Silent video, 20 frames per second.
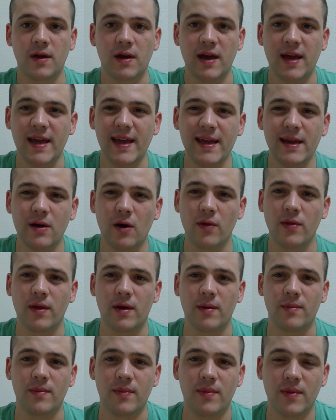heat on
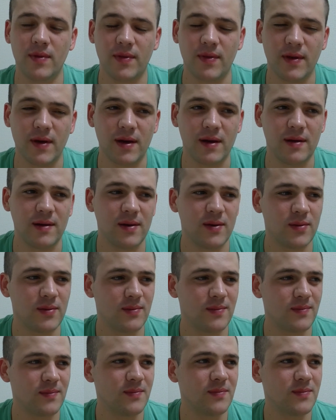them, the
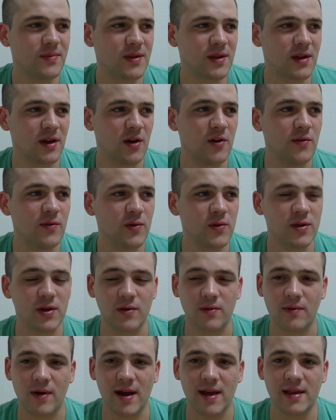Scovilles
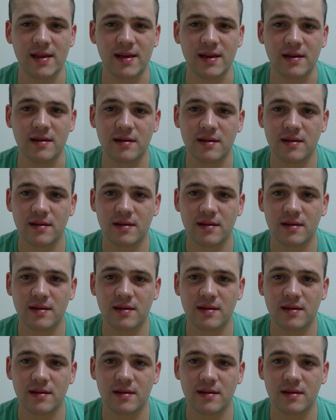are rated,